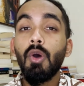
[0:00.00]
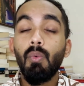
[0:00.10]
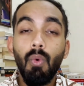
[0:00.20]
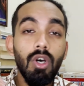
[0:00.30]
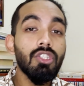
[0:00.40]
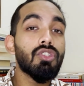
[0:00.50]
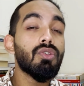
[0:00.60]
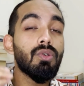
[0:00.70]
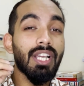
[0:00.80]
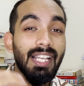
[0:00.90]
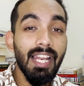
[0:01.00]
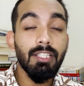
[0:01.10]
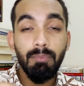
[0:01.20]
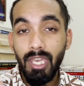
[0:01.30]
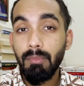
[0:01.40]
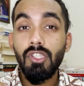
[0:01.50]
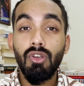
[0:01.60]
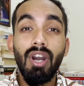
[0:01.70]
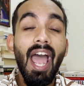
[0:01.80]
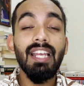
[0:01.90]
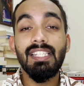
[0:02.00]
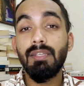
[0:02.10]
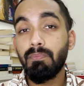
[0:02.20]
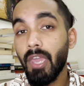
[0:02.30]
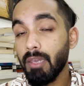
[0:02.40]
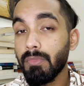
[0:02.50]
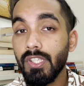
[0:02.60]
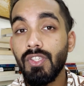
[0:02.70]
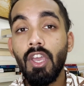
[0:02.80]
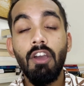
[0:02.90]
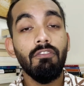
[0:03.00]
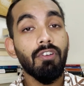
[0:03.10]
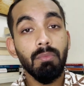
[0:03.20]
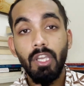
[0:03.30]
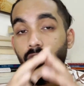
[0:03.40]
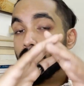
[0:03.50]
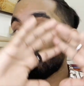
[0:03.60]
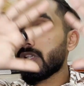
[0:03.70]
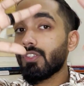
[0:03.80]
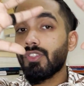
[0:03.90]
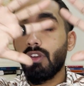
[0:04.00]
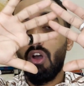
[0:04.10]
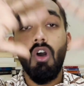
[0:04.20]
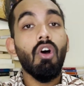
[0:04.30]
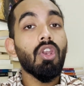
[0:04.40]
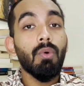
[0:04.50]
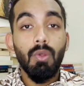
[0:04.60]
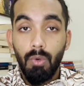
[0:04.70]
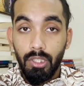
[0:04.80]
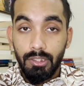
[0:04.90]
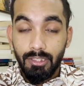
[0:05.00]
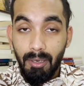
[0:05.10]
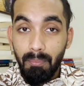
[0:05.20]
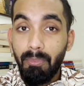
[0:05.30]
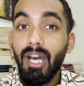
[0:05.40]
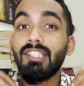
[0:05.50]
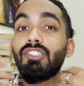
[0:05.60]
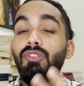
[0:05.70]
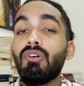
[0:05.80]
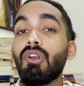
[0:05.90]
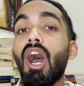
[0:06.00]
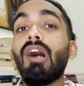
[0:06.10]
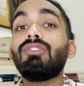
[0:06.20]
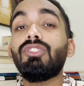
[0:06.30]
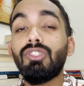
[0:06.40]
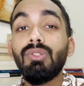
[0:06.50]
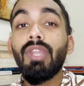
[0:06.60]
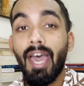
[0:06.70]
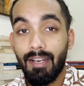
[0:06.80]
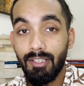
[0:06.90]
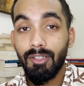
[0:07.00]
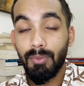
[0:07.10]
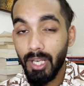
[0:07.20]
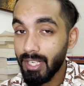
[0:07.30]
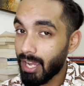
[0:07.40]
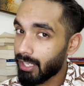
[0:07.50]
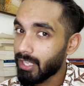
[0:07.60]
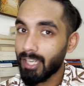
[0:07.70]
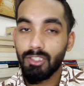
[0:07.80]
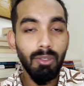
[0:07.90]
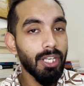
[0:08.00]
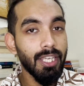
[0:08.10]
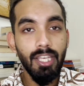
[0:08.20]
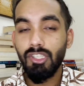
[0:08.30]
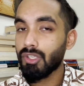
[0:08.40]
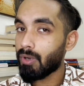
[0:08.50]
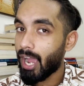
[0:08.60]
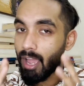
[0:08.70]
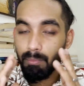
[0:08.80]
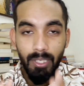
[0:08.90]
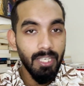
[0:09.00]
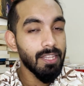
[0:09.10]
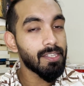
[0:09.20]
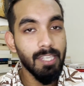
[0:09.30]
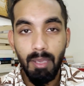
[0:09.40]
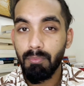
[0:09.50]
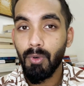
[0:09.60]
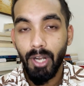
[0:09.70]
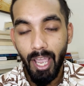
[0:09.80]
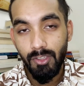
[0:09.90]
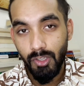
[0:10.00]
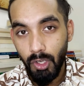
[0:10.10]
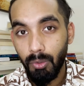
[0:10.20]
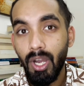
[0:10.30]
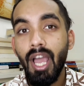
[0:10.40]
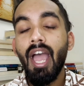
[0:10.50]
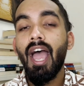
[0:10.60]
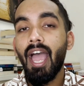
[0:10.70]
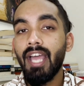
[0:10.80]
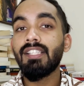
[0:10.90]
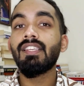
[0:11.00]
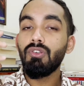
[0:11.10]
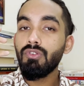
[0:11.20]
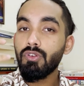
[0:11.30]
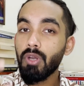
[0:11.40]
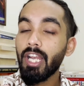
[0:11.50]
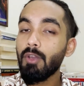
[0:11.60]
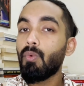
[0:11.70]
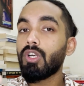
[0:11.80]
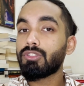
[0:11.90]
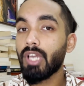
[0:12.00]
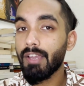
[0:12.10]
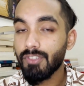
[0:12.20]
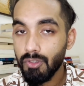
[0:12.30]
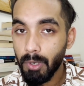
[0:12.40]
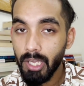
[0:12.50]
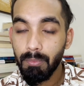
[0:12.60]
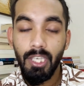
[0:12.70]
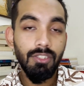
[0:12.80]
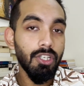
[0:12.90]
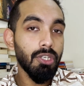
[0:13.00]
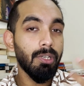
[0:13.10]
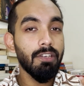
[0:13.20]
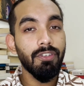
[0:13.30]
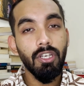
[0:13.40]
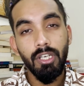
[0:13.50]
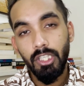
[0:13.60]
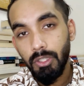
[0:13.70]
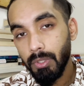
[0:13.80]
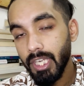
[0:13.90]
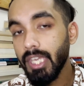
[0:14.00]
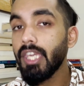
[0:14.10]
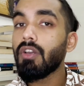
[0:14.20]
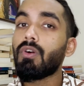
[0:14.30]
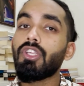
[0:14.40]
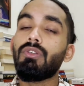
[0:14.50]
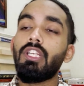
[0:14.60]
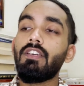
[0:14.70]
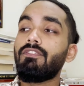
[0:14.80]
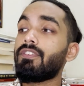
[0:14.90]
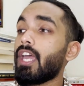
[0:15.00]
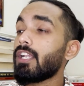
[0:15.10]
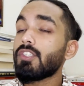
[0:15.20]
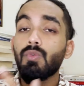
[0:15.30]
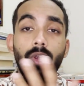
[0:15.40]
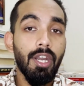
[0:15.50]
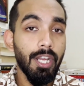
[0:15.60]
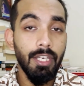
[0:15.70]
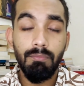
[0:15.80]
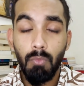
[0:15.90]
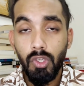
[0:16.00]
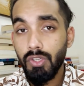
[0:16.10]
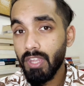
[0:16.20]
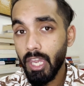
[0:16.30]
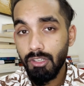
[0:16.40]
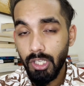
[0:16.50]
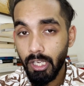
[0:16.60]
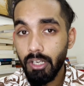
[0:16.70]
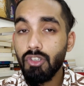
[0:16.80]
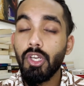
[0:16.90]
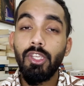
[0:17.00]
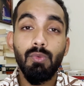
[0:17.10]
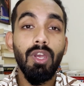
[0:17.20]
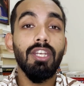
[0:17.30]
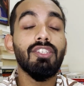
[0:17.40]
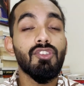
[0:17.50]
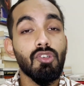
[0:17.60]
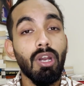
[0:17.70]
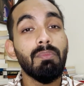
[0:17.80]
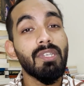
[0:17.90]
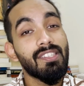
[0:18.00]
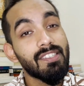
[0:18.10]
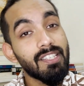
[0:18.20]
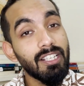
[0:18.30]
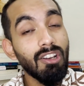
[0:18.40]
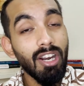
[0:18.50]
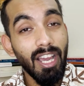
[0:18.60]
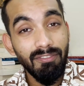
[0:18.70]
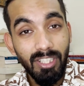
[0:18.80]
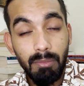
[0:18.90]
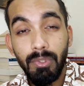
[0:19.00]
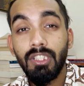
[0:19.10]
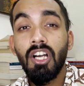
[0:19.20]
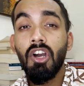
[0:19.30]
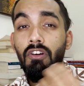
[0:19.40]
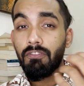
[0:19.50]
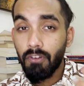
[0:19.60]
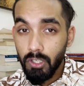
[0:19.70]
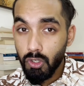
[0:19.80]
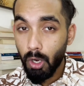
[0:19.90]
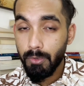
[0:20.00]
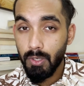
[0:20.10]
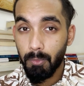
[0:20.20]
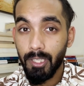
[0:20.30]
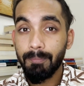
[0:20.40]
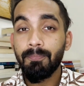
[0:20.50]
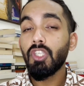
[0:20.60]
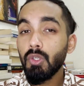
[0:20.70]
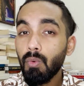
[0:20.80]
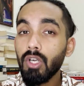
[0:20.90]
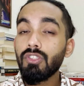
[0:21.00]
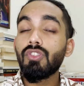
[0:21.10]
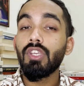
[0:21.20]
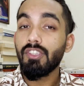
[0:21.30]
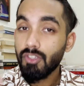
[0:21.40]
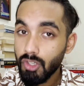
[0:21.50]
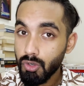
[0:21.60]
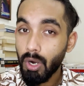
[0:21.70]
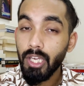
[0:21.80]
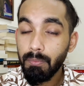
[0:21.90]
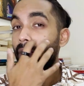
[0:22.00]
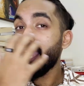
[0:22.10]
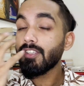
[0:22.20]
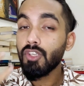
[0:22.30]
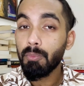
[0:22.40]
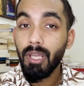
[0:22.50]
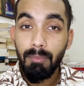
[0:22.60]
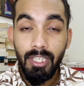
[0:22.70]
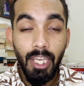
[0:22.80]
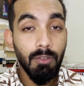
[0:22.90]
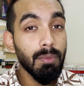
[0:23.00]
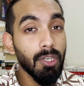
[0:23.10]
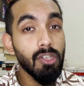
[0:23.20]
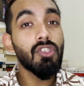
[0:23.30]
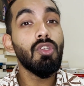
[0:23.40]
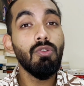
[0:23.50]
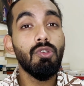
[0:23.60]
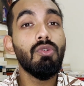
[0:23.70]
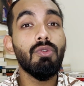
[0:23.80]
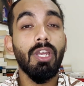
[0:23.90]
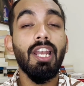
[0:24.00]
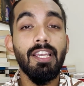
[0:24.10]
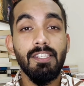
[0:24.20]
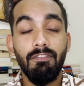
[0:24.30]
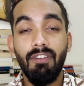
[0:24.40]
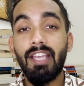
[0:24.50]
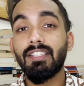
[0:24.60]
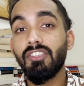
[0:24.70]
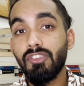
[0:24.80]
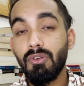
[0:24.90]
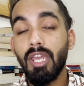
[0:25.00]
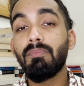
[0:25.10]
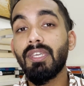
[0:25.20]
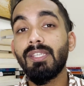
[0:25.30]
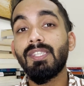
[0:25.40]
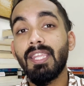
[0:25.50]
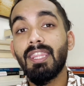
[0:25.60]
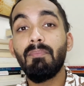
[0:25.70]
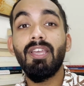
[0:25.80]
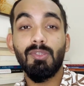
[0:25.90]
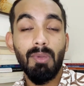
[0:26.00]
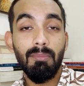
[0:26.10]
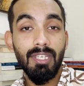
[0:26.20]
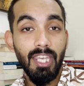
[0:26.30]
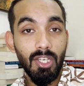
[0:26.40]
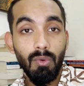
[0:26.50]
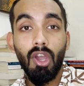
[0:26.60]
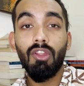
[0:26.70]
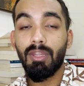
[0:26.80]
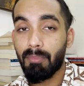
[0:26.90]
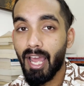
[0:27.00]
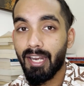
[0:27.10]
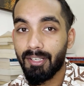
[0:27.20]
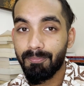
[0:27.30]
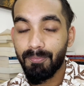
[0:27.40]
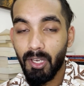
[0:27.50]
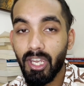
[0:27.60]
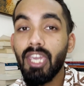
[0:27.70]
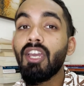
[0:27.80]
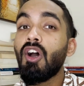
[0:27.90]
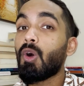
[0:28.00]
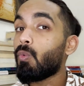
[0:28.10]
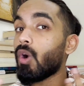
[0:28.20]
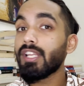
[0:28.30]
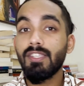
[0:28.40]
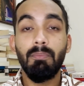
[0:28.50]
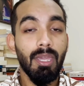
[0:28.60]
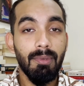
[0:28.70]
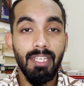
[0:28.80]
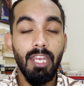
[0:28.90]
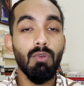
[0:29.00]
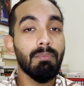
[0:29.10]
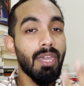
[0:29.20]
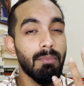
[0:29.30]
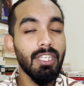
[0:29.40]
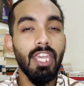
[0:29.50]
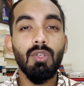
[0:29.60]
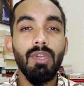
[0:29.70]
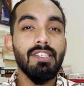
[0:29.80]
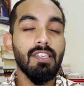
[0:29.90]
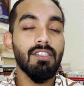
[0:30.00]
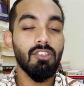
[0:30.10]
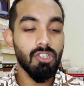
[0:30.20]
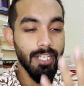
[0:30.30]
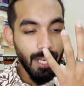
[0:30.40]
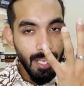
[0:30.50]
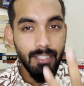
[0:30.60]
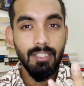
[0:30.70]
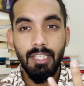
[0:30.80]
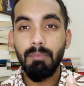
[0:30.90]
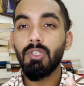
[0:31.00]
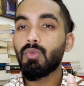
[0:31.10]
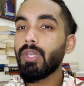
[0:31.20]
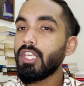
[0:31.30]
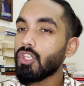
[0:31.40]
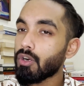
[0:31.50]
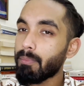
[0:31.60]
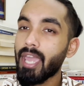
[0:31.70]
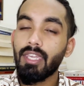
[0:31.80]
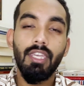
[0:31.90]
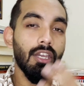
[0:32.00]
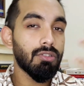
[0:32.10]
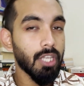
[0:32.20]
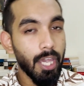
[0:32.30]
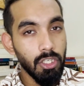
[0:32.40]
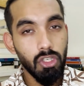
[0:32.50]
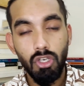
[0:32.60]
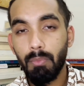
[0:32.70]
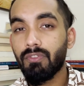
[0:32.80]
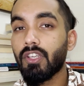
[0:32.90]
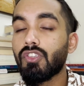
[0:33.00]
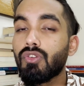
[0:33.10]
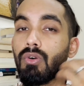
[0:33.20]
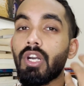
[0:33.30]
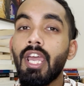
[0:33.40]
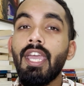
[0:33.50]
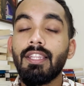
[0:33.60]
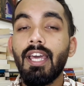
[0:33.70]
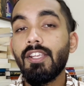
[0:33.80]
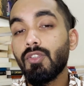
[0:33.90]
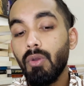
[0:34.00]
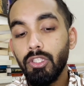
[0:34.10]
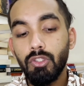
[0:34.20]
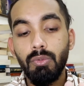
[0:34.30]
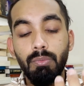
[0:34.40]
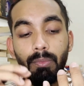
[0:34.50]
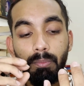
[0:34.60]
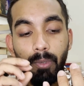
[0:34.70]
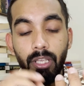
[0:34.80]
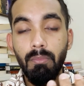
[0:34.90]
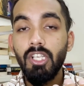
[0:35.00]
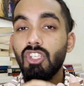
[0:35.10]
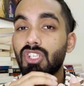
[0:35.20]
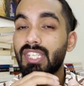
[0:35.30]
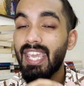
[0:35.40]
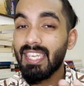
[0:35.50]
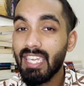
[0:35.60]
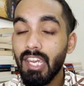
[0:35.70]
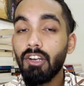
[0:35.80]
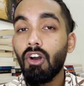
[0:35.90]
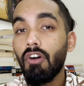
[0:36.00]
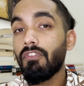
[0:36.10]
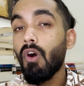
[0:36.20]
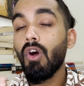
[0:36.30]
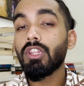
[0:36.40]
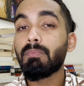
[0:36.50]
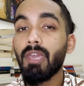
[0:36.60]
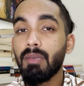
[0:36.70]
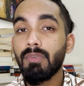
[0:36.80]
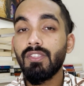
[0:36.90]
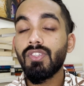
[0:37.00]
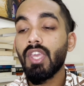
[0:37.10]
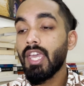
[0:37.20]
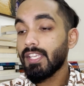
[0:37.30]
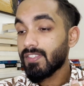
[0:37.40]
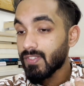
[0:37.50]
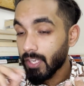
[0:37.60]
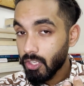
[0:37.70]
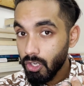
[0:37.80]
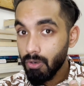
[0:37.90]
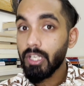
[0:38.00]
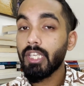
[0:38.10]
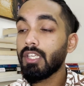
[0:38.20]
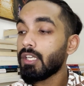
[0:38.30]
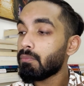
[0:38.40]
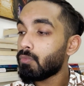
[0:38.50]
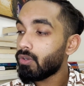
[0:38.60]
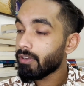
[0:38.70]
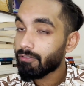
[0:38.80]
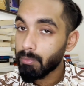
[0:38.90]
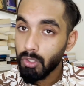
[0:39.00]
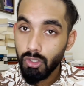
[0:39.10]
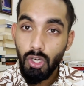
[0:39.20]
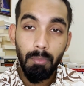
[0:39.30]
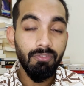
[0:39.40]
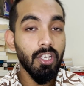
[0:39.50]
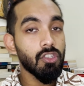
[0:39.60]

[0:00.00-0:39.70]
want to collect payments or accept payments from customers all over the world, but you don't know how to do that, right? I totally get you. I have been in the same boat as you. And you really want to have Stripe. Either you live here in UAE or you live elsewhere in most of the Asian countries where Stripe is still not available for dropshipping. You want Stripe as your payment gateway because you do realize the fact that Stripe is the best payment gateway on the planet. Okay, what is a payment gateway? Payment gateway is essentially an entity between your bank account and your Shopify store that is going to pretty much take care of all the payments securely moving from your Shopify